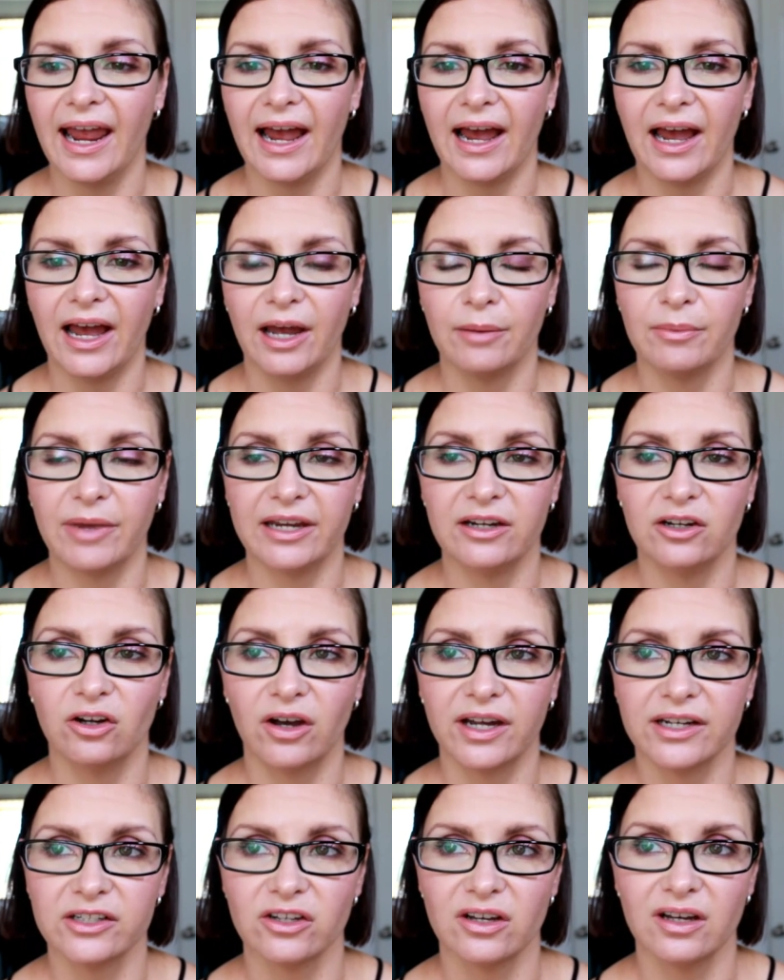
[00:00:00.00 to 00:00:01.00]
at
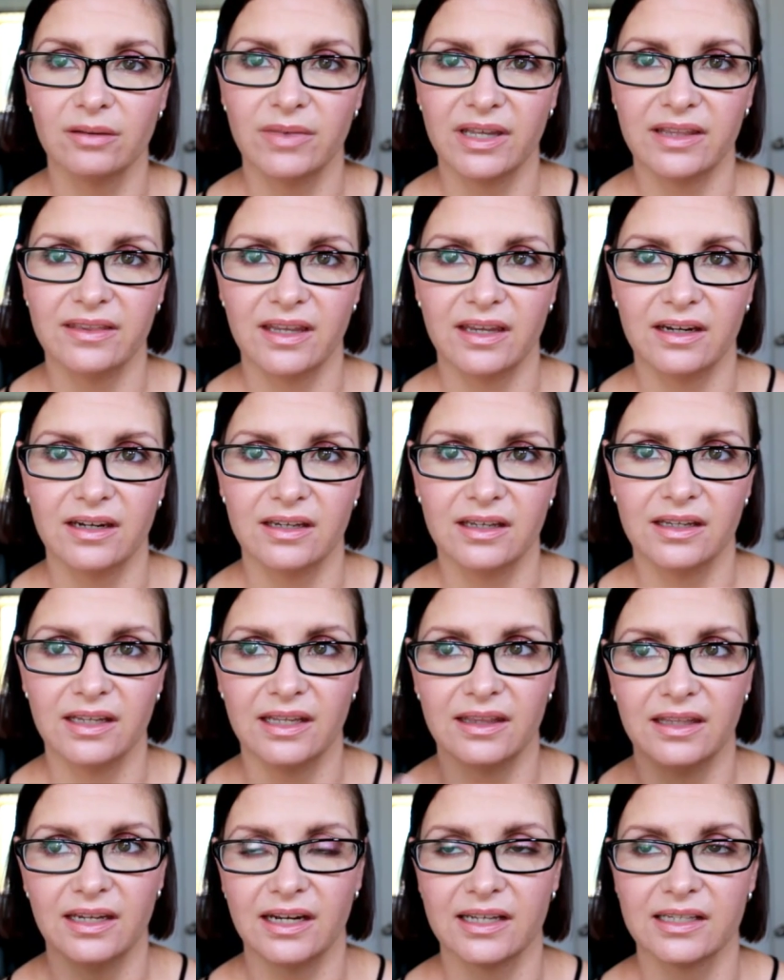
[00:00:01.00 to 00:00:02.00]
night time, and then
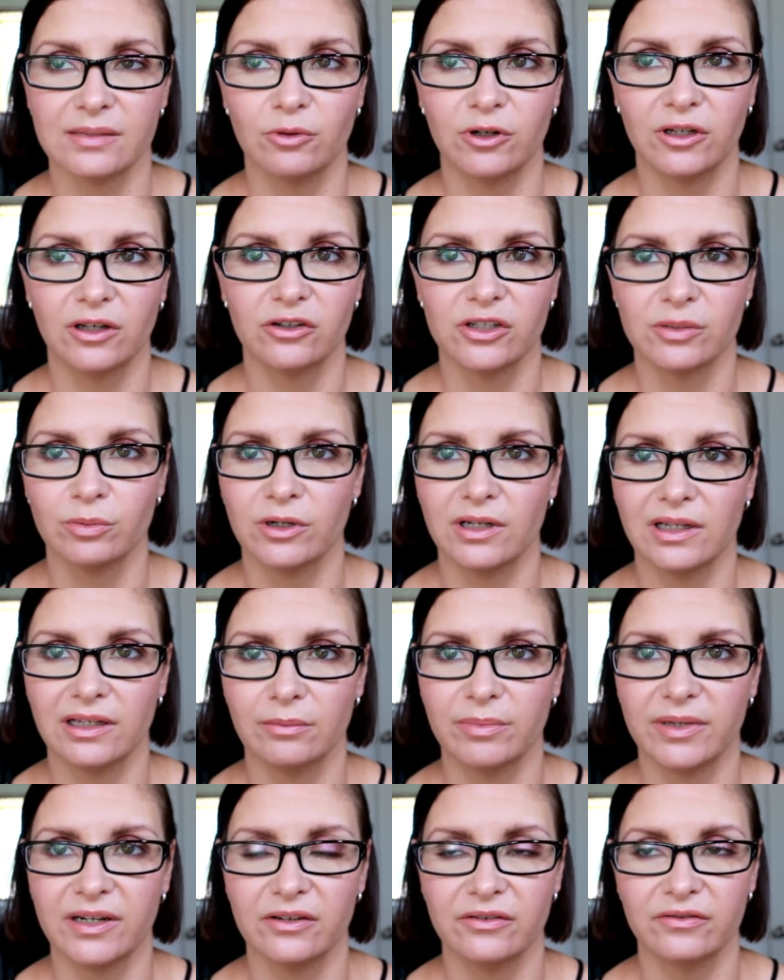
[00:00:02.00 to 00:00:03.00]
in the next morning I'll just put a
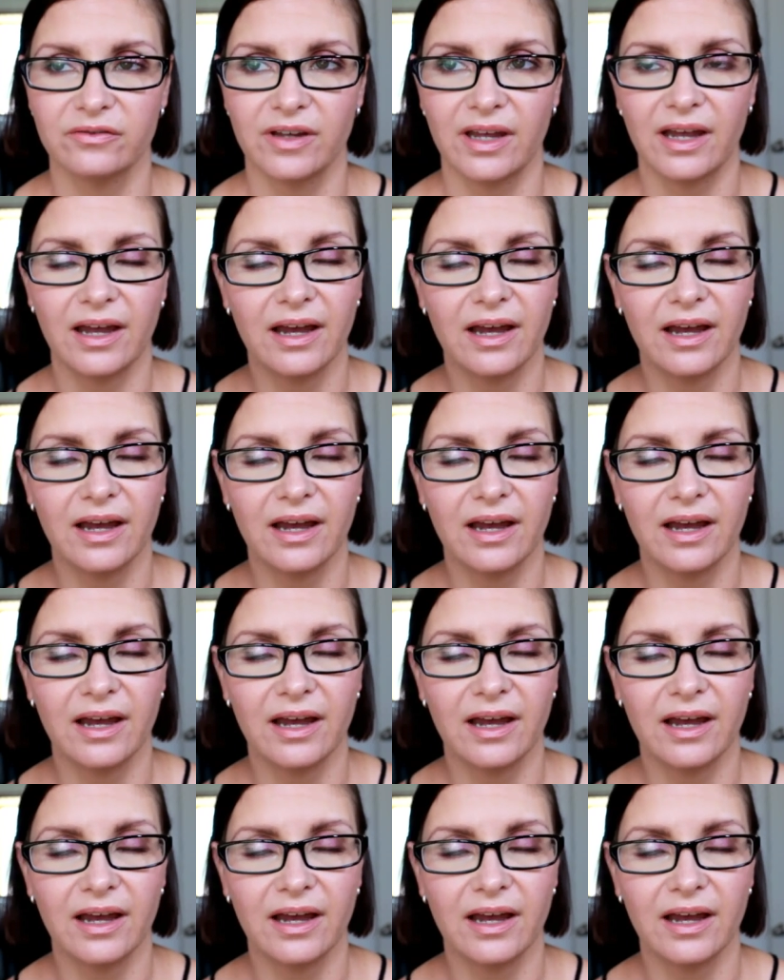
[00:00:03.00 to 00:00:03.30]
little bit of